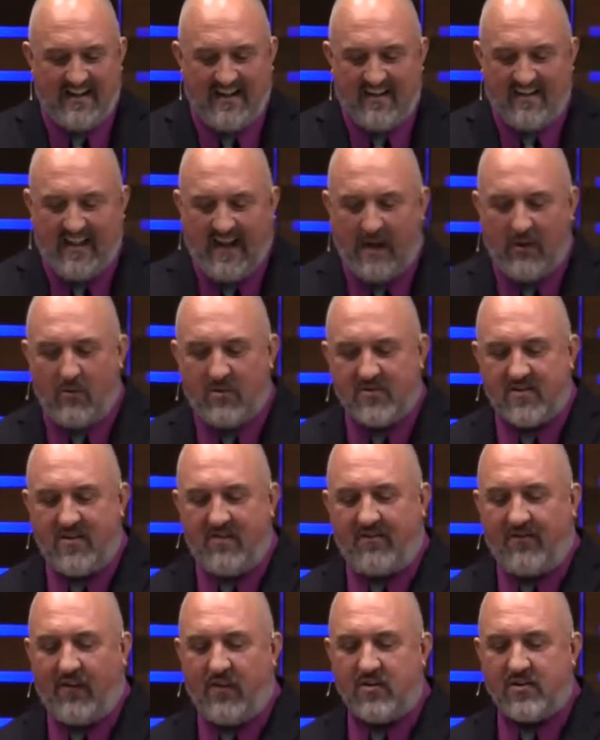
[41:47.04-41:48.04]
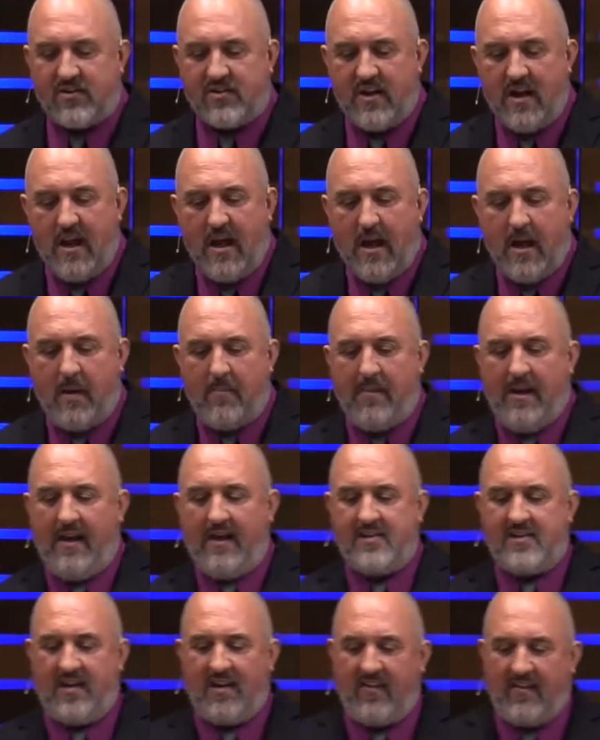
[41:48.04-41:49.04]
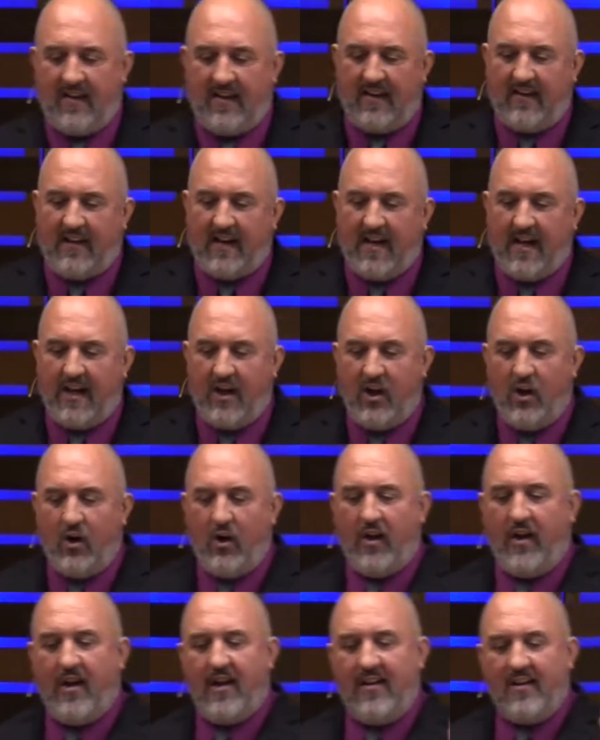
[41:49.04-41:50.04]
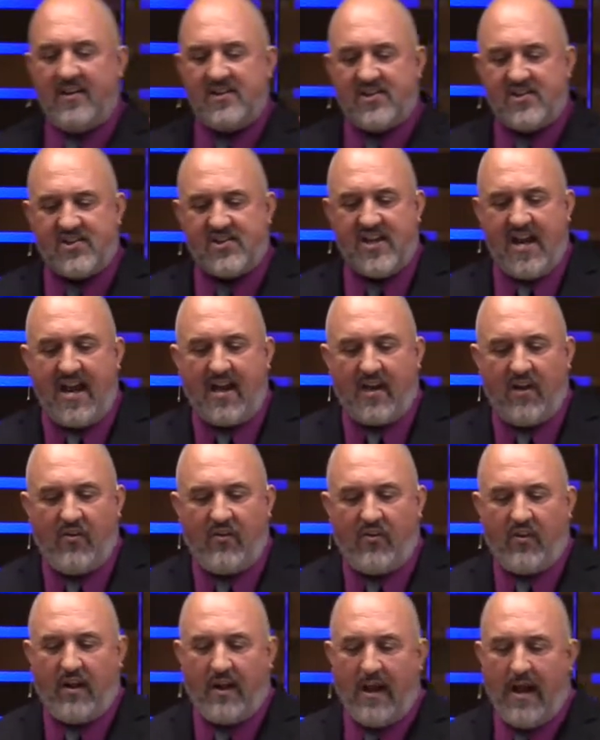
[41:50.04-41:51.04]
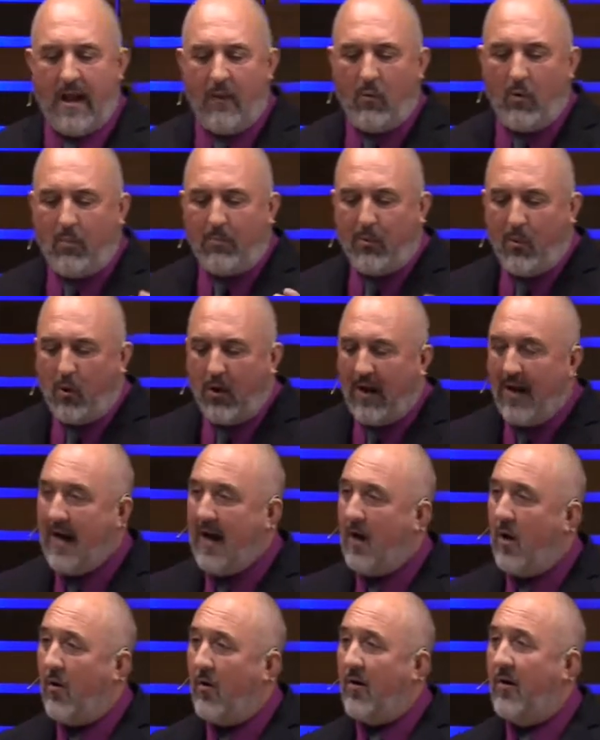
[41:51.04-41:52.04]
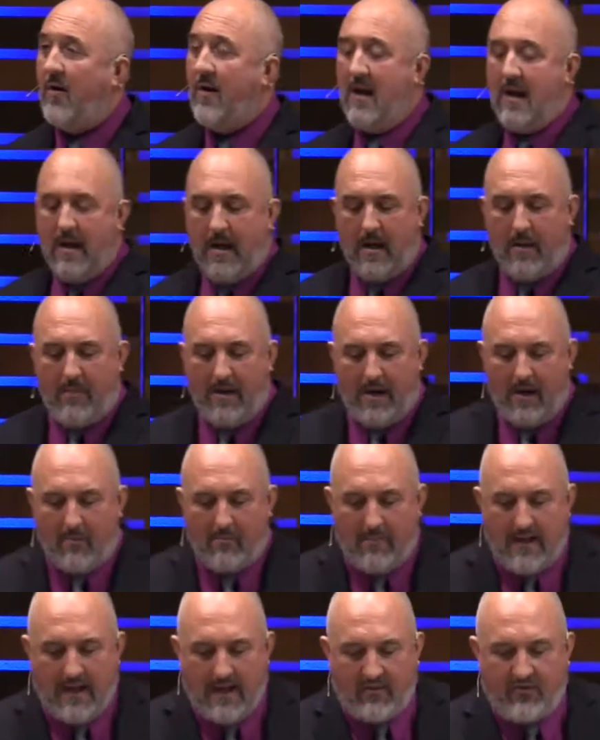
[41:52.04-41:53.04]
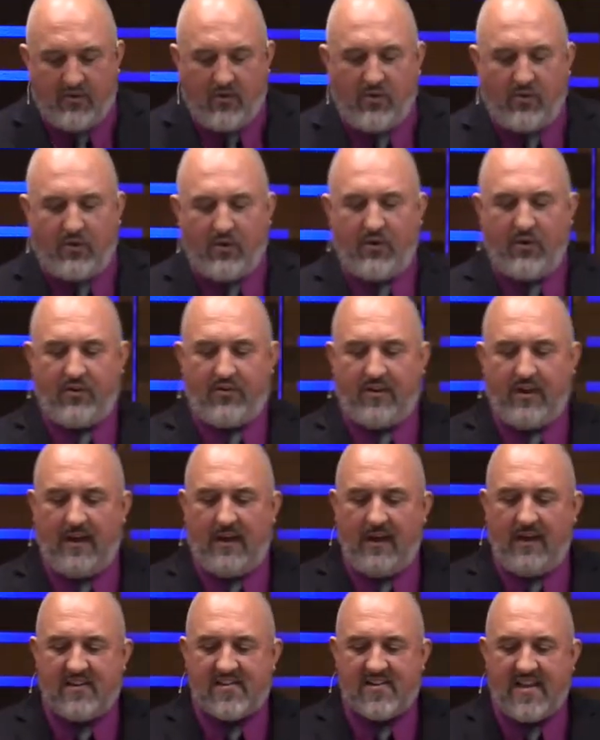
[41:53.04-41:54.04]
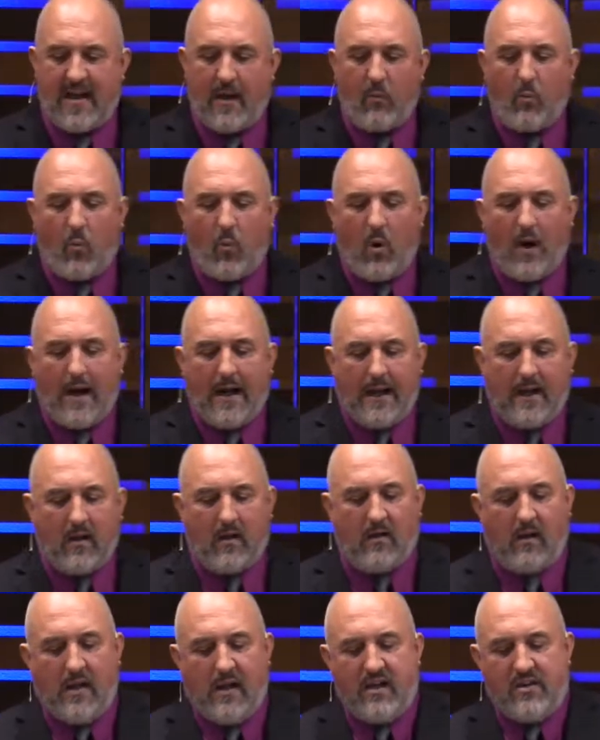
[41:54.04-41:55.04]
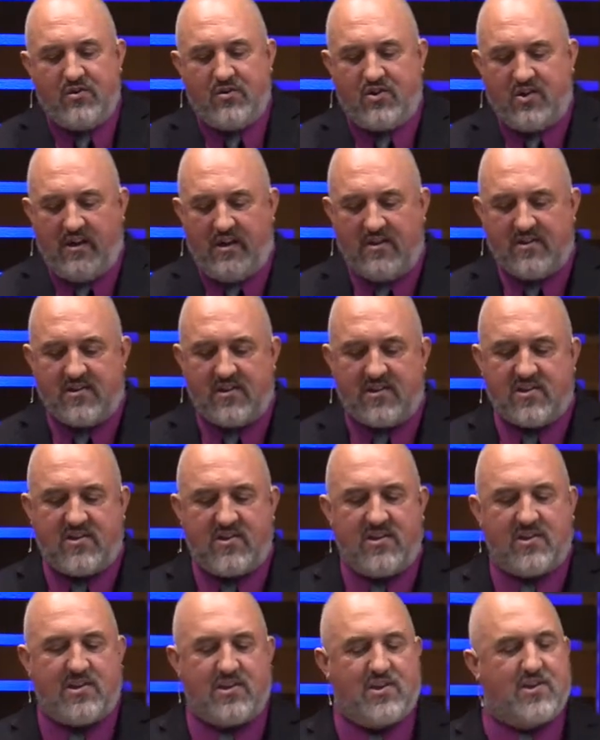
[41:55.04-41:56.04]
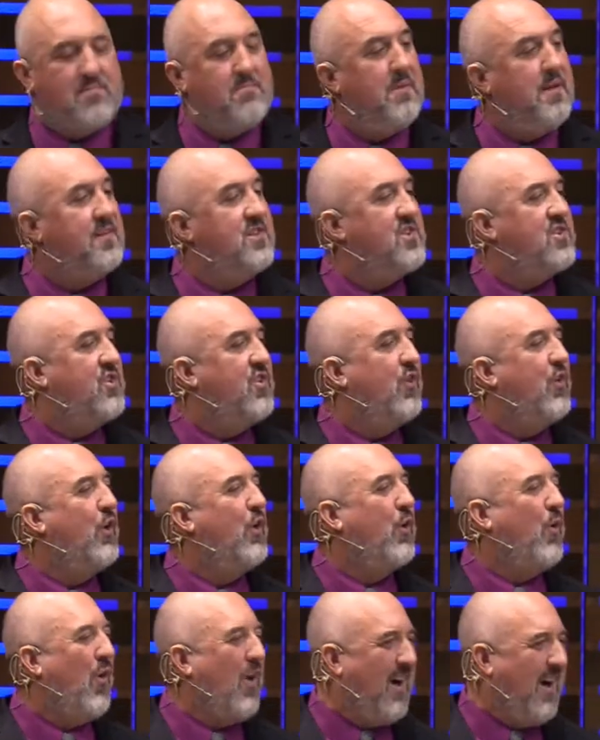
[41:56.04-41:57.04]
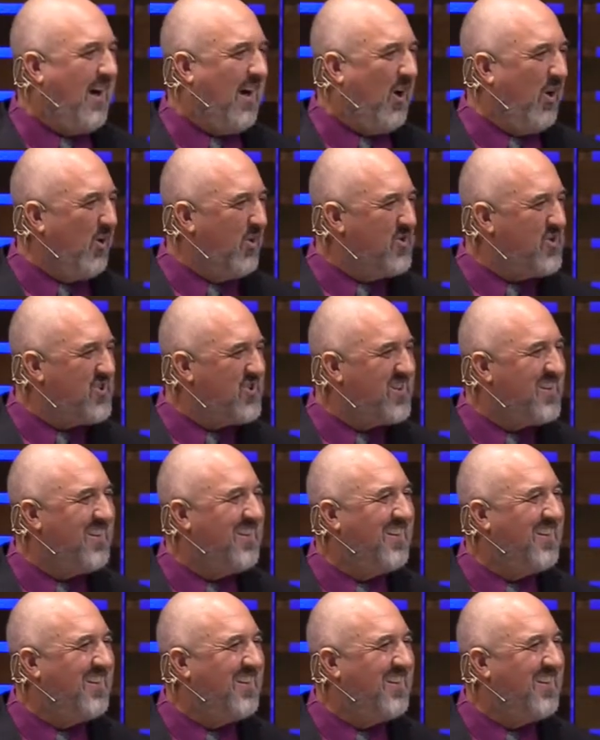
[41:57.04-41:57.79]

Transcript: That was the first amazing thing that I noted. And the second thing I will point out about Matthew 13 is that while Jesus dismissed the crowds,